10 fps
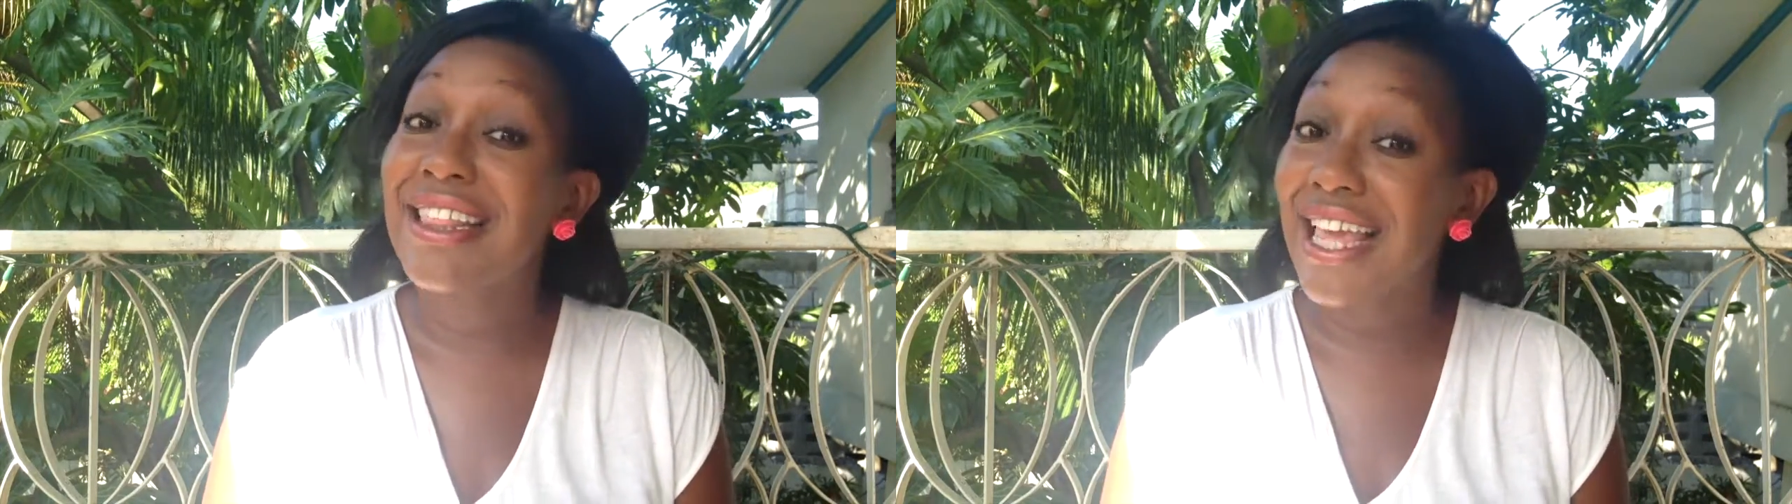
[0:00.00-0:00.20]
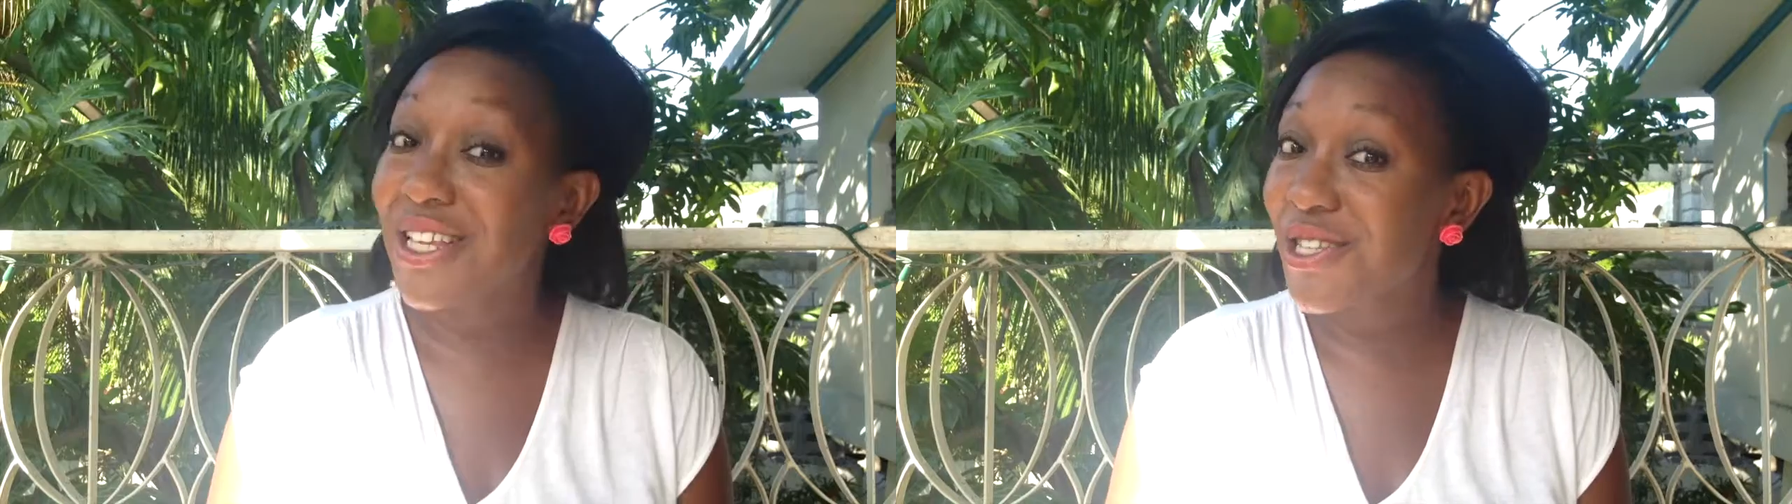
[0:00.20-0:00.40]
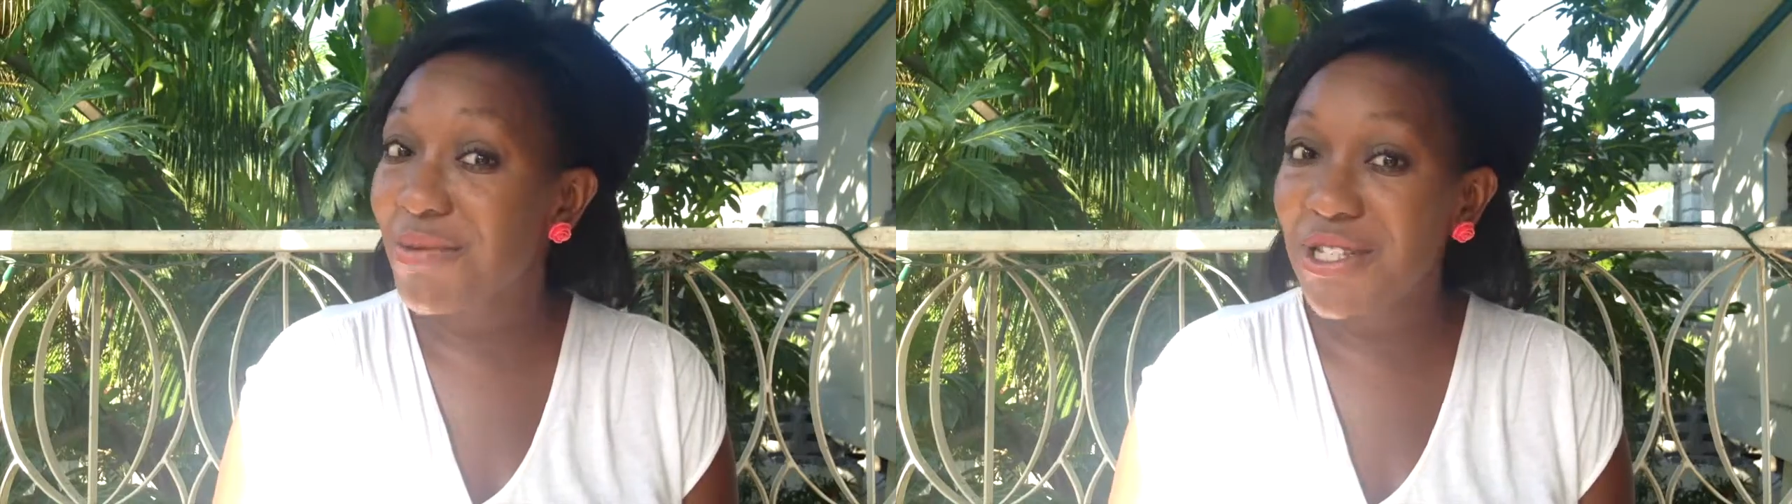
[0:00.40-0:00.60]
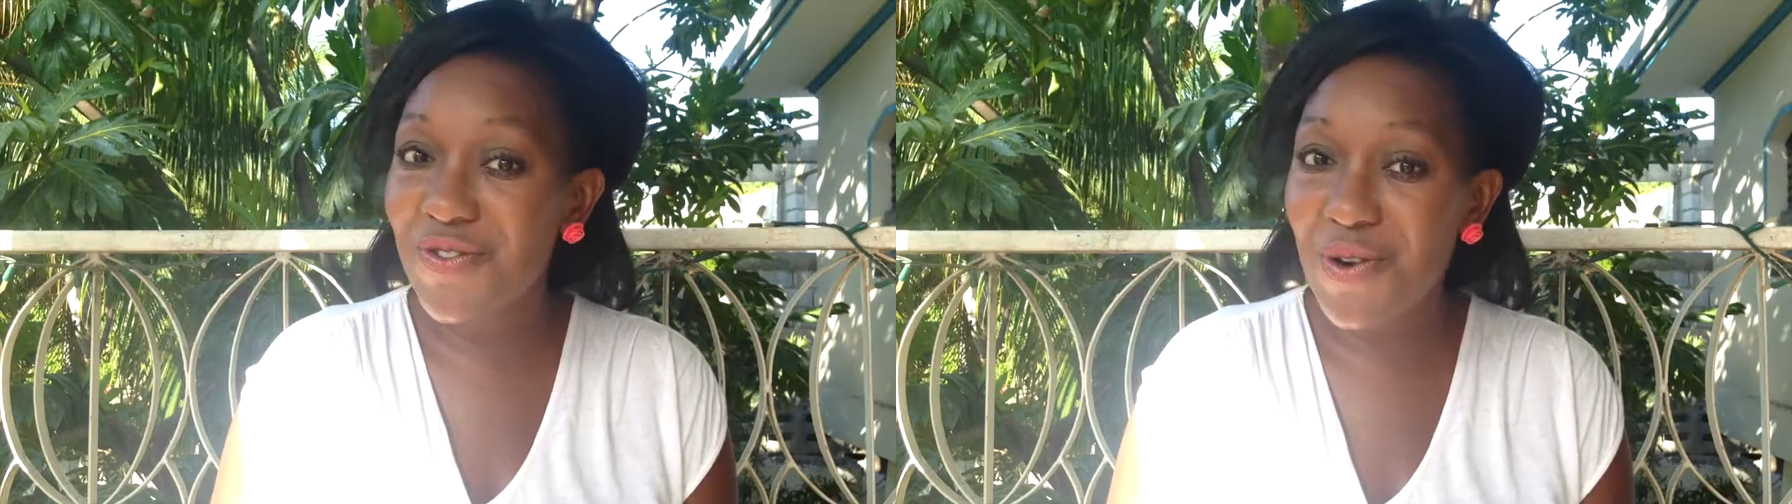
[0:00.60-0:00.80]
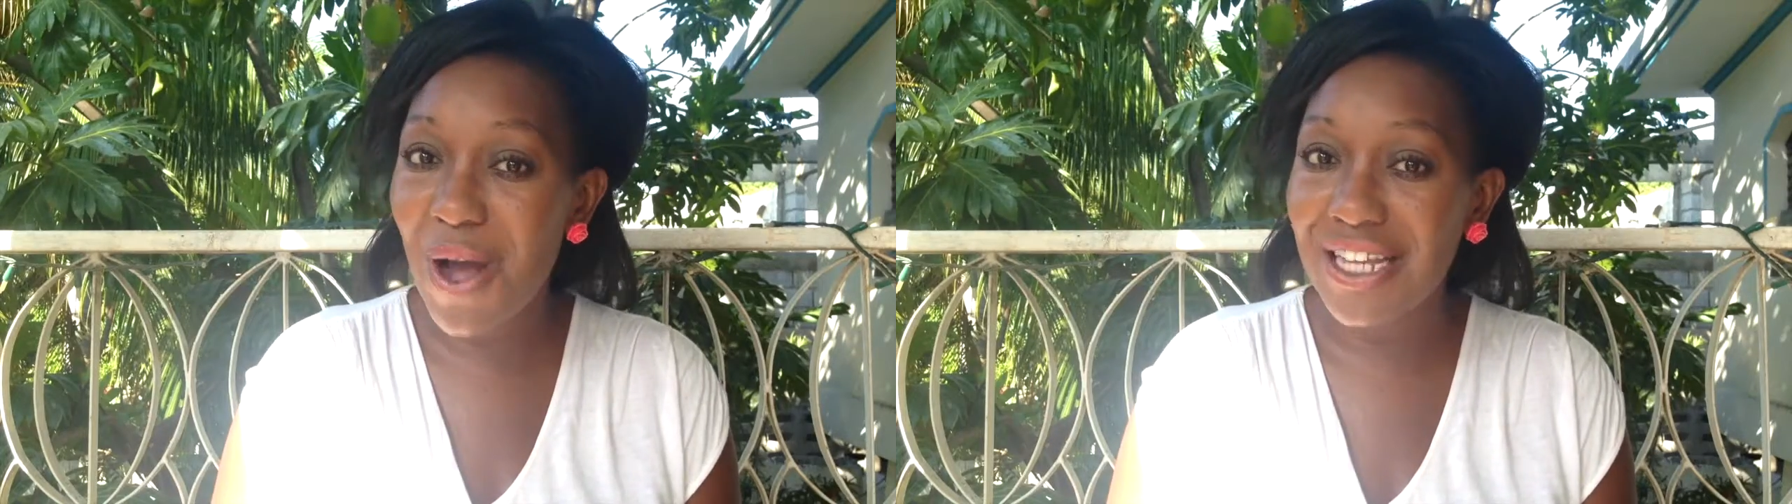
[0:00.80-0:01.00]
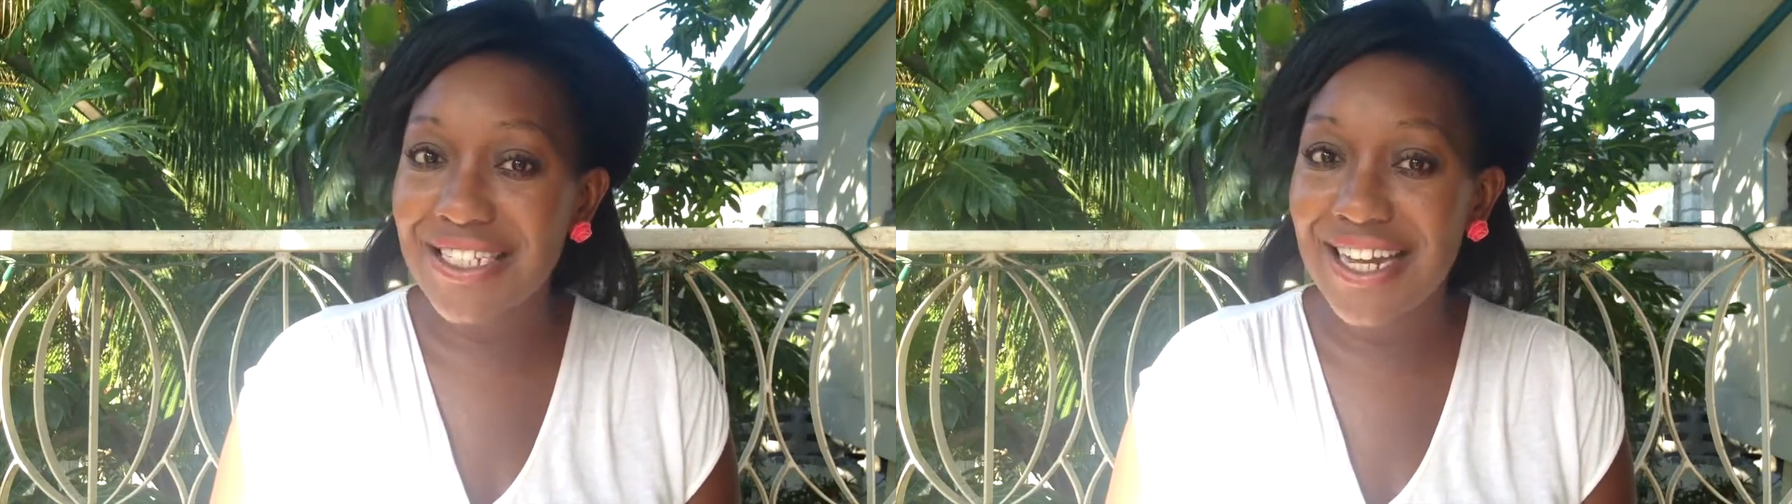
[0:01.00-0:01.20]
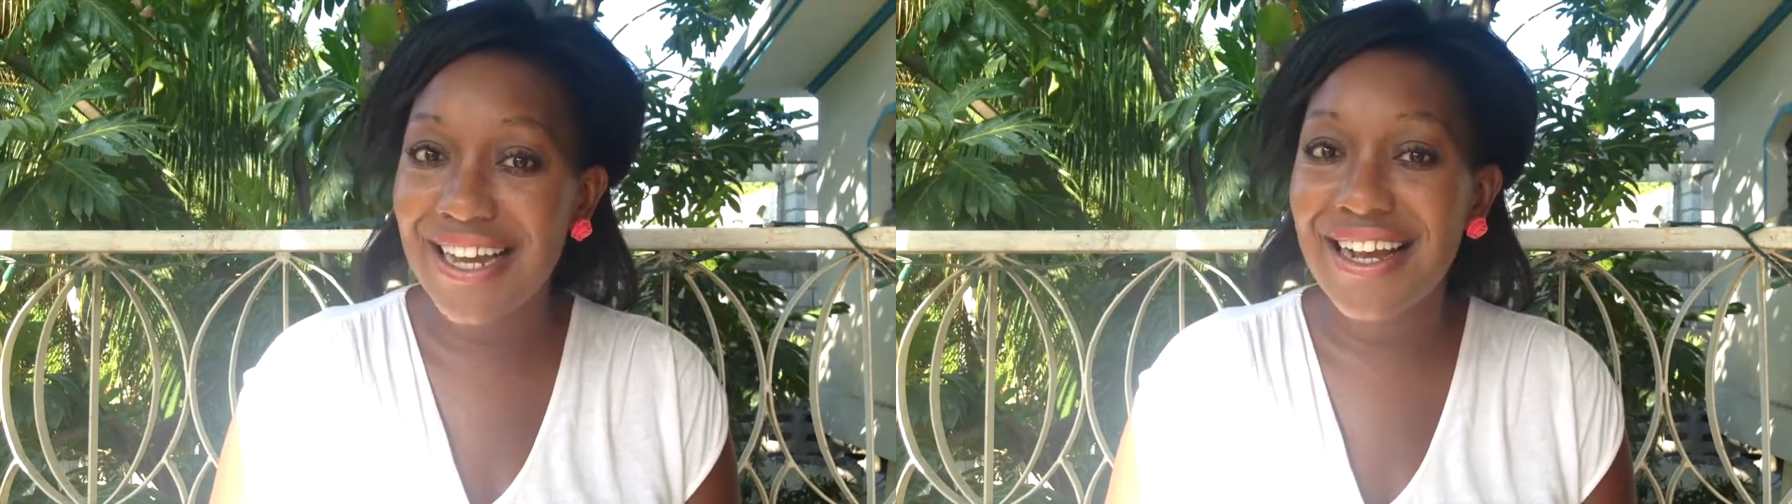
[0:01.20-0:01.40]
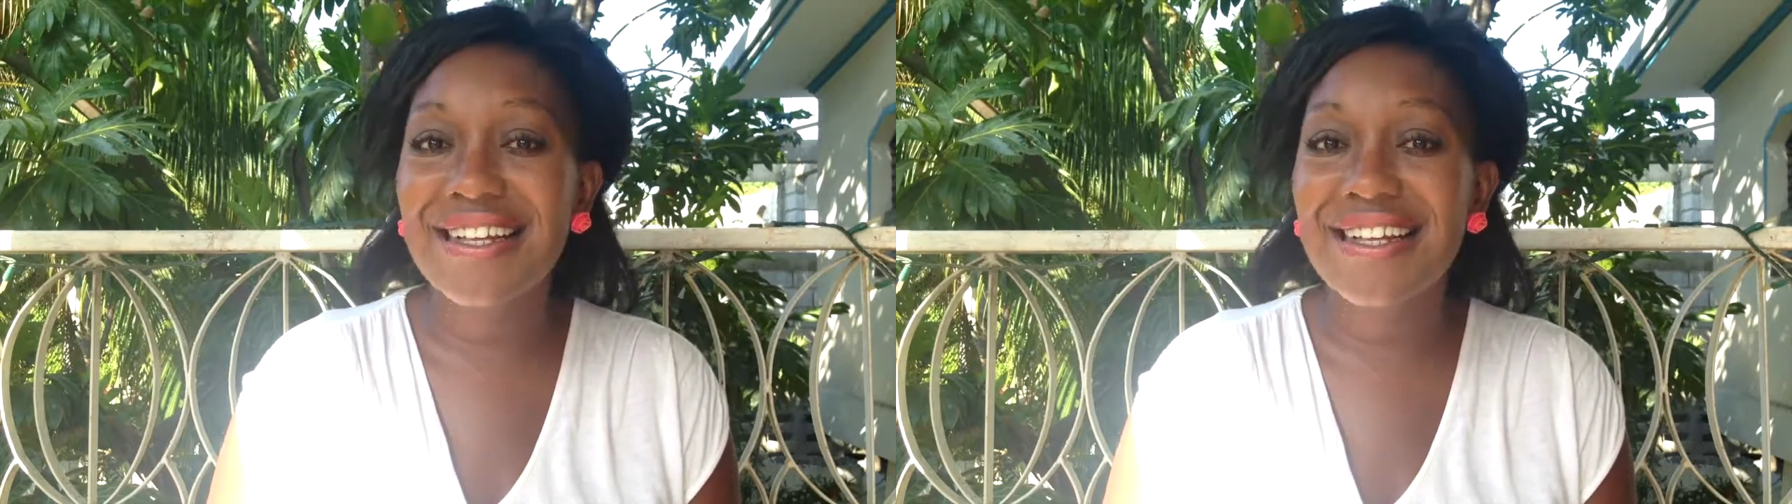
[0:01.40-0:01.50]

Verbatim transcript: Thanks so much for watching.